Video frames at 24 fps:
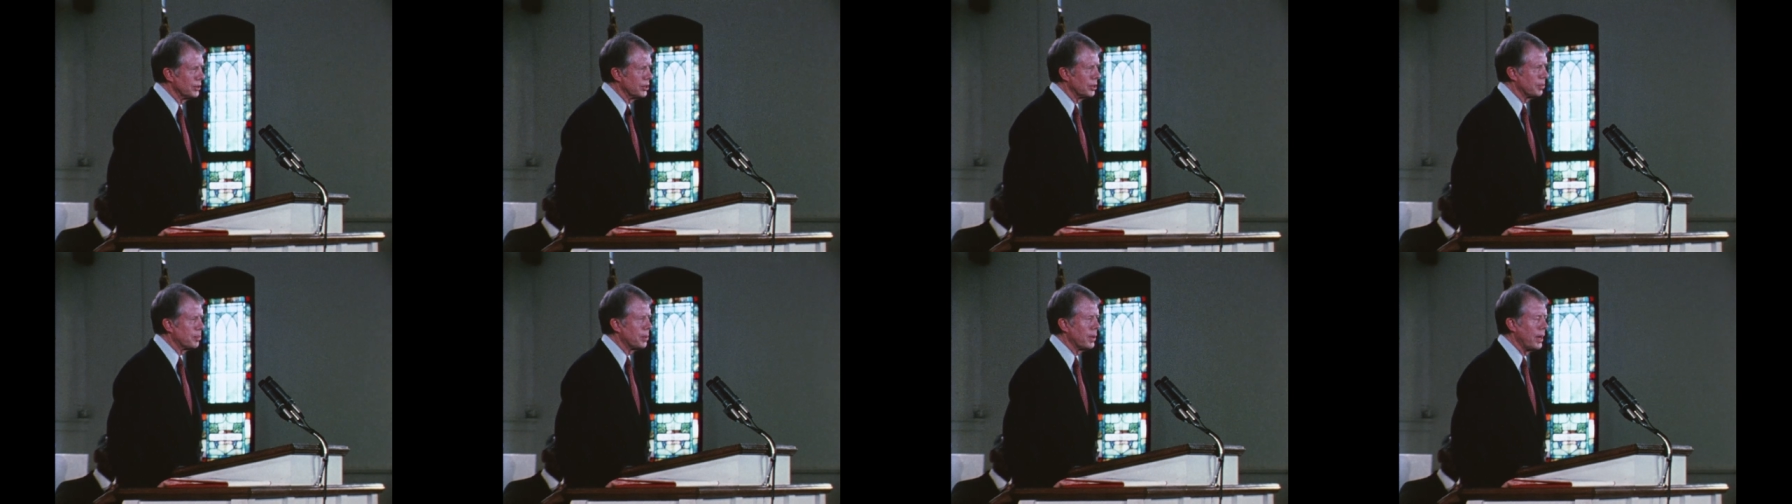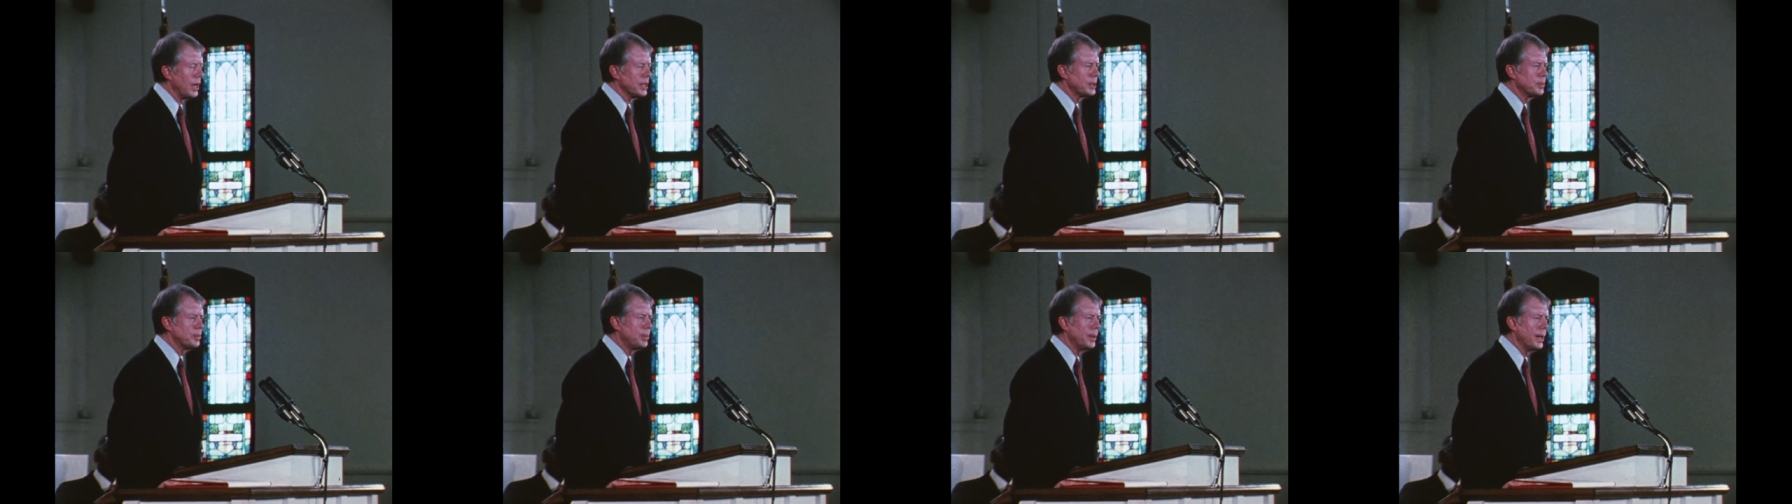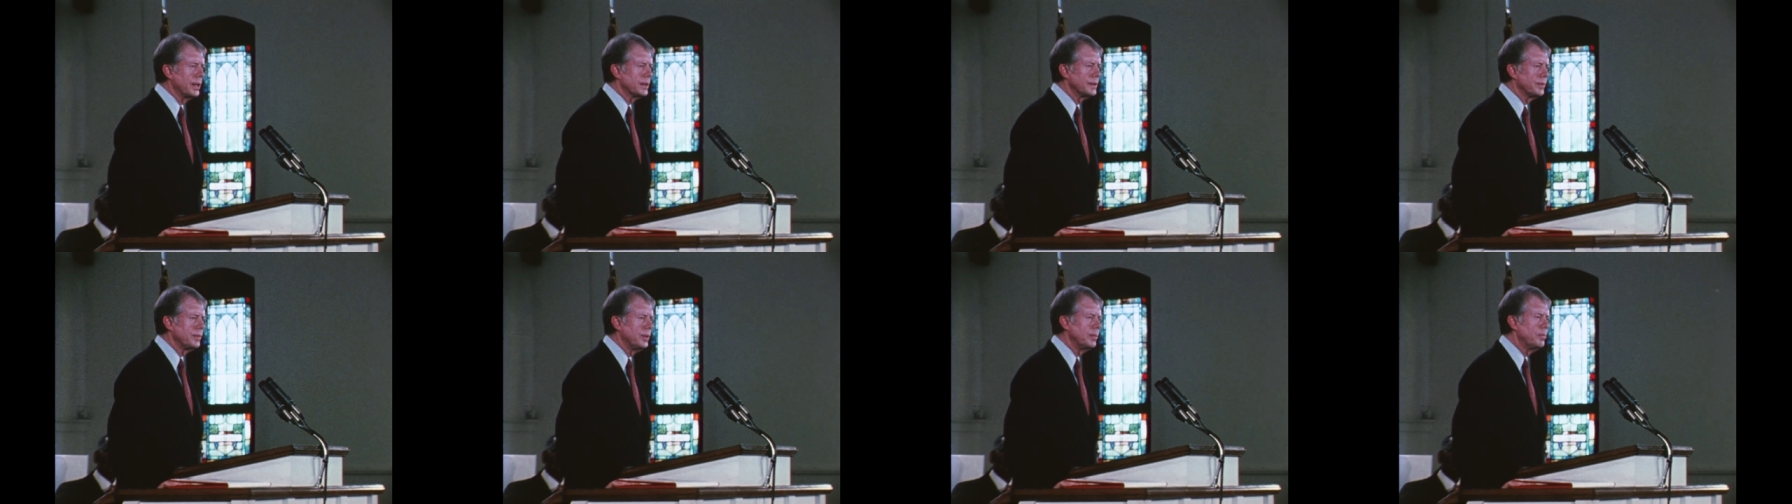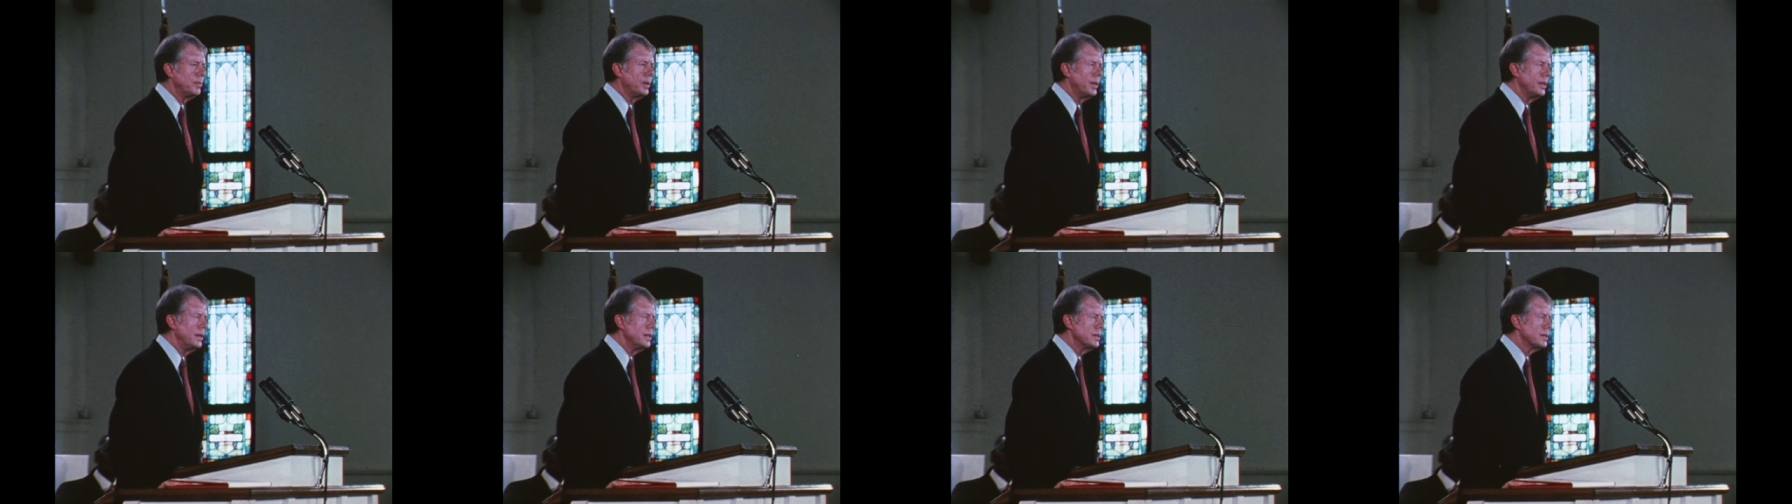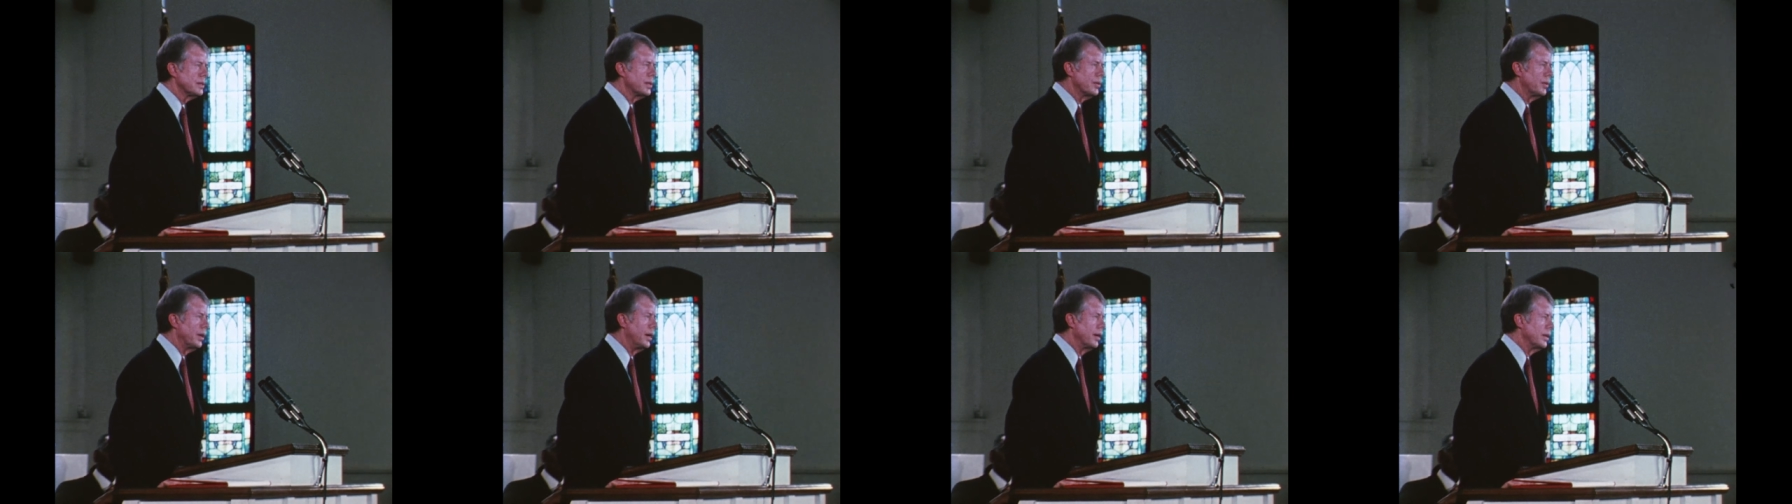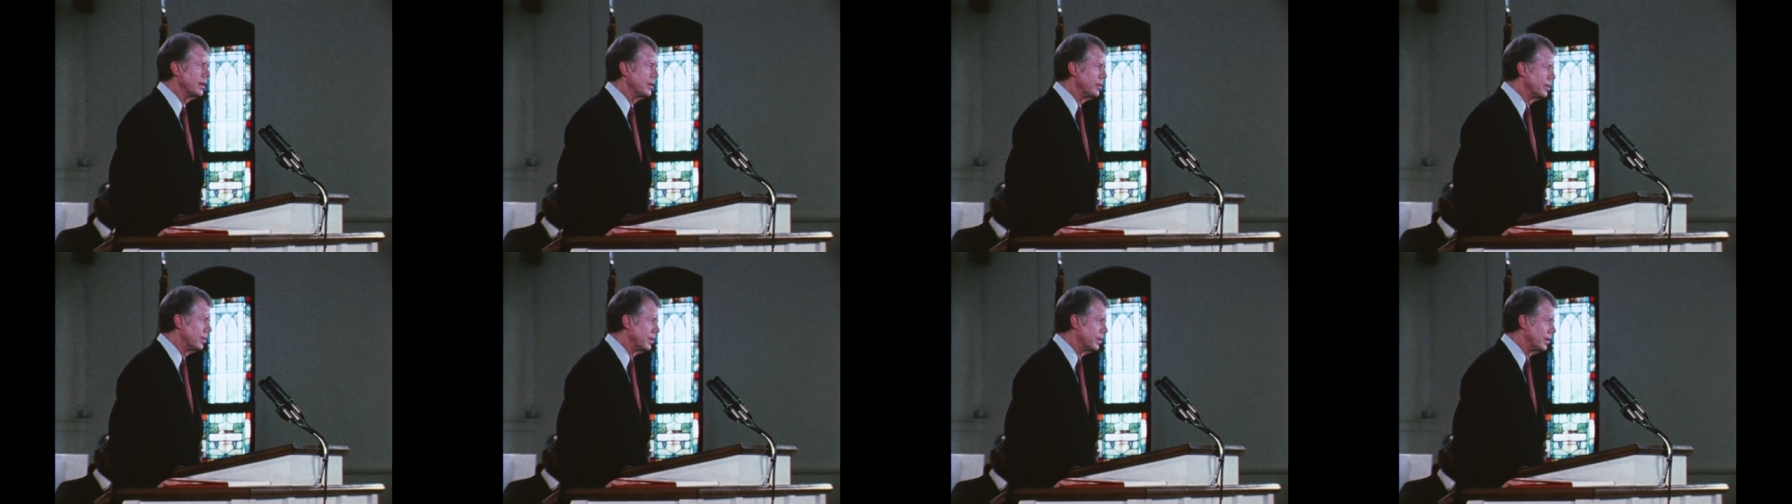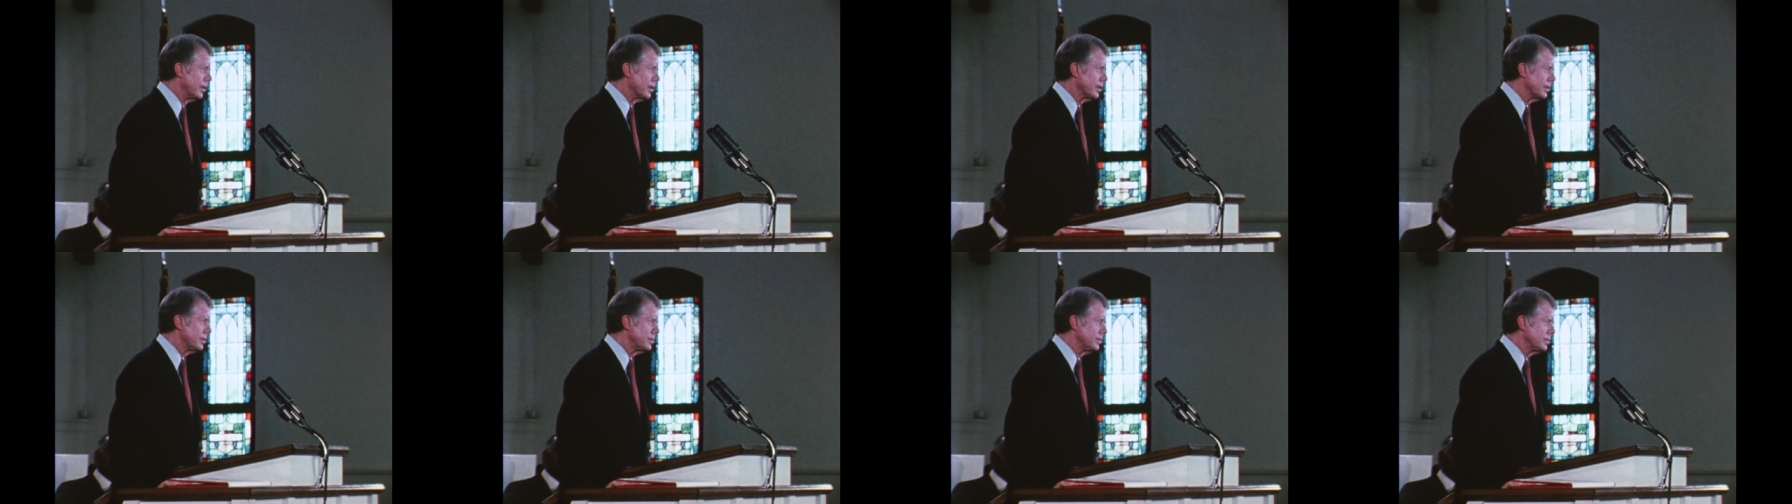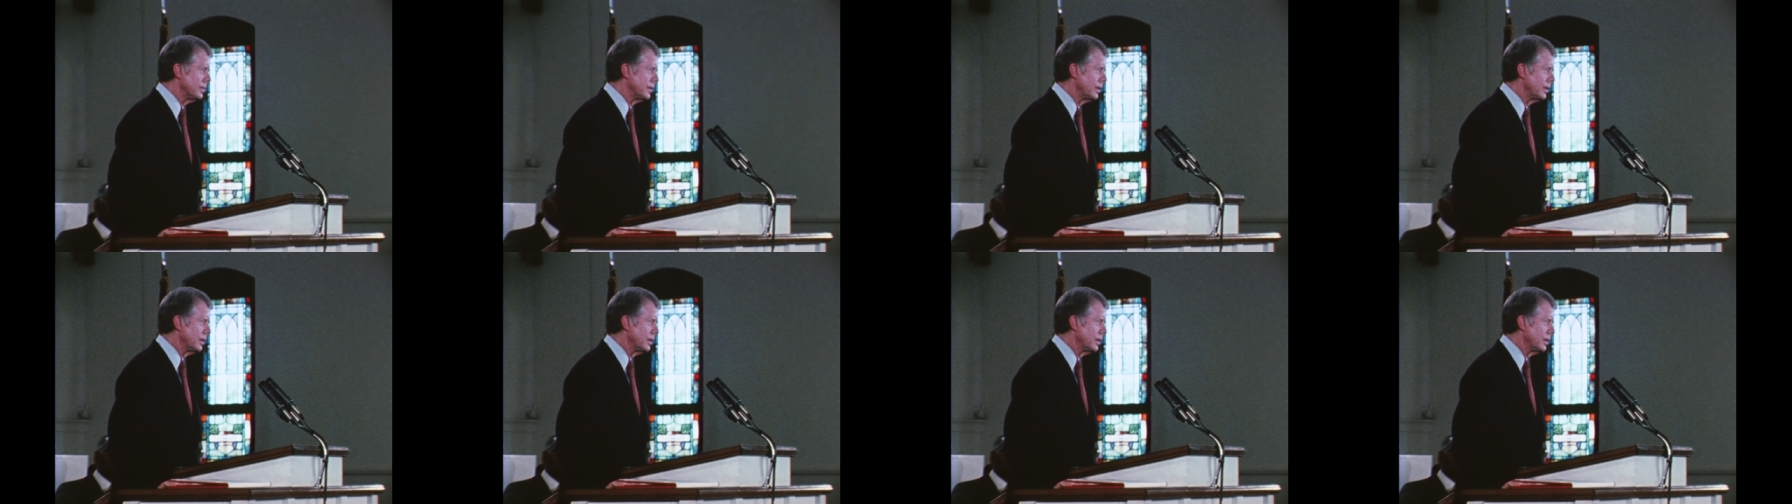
to the prospects for peace around the world.